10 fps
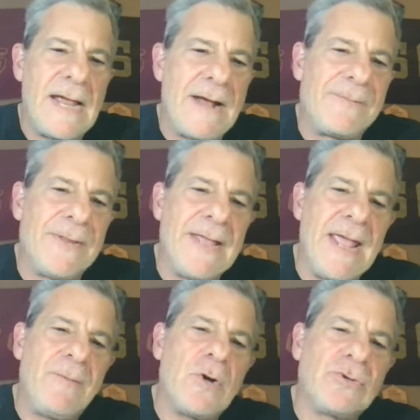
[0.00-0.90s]
After the
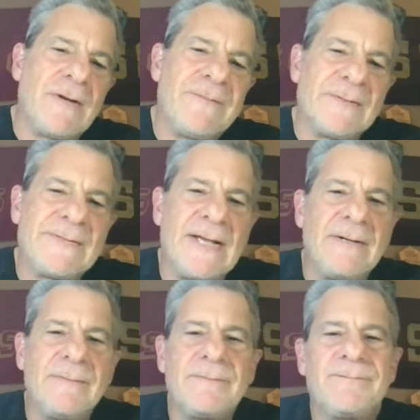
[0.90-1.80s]
game, Coach Enfield
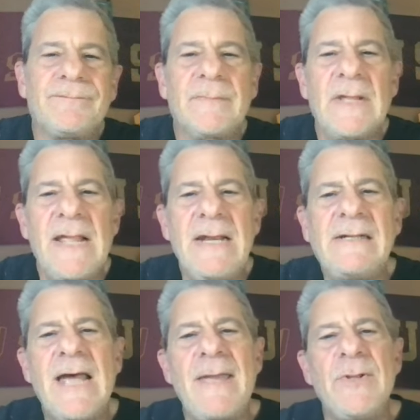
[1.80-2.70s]
said,
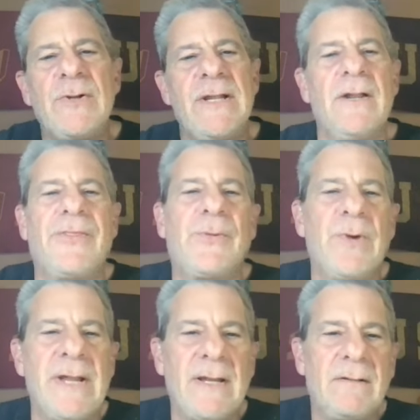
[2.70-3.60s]
anytime you need a
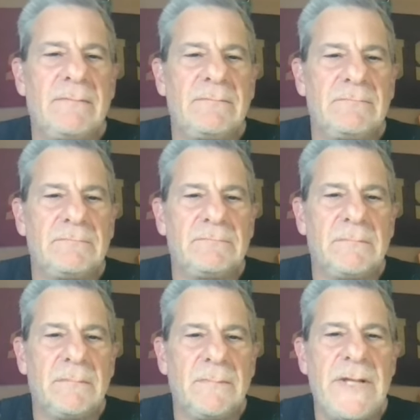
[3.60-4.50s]
three,
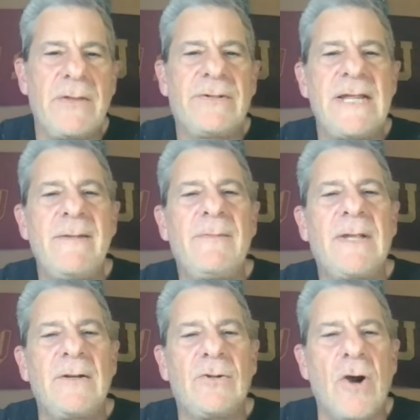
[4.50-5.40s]
the other team
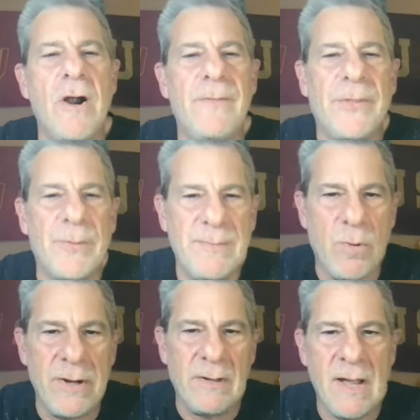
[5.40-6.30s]
can guard the
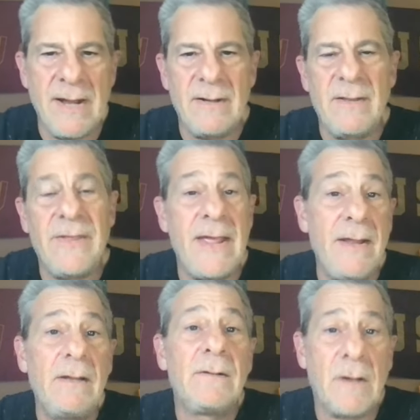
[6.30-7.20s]
three-point line.
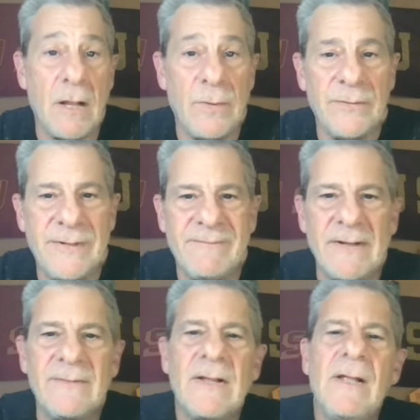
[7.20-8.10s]
They, Colorado
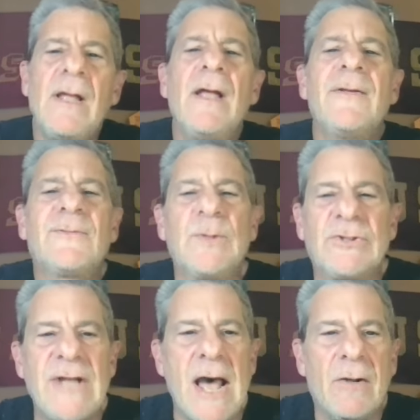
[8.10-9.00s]
defense,
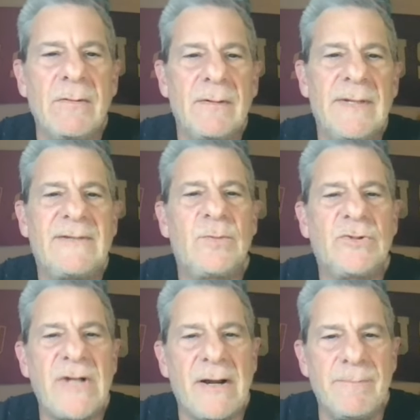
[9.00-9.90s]
switched out. They
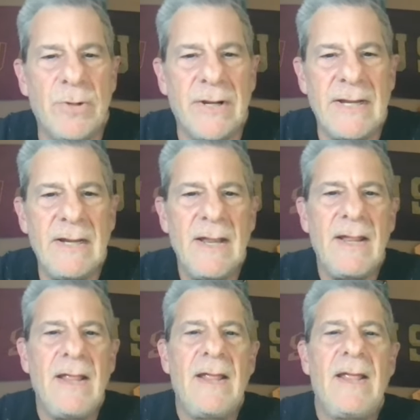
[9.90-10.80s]
switched out on Boogie,
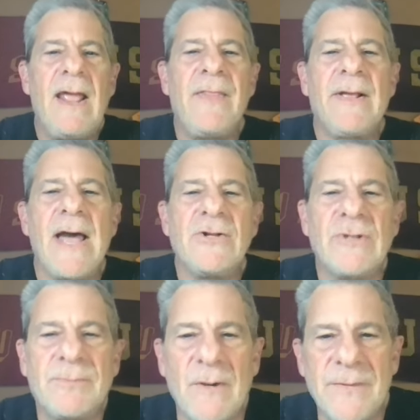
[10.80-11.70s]
and the guy
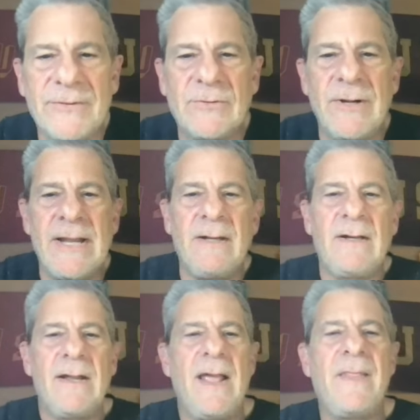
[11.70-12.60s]
jumped over the
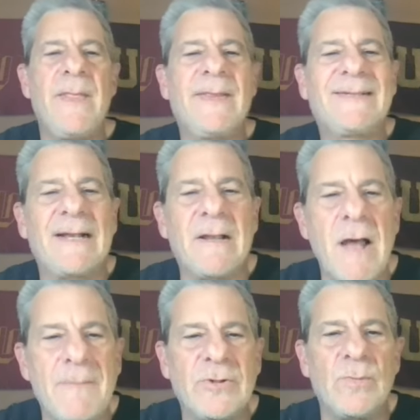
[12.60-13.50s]
screen, and the second
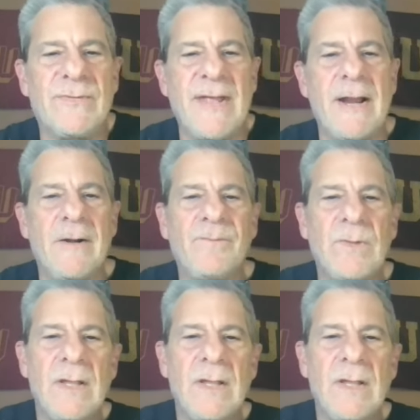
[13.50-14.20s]
option was there.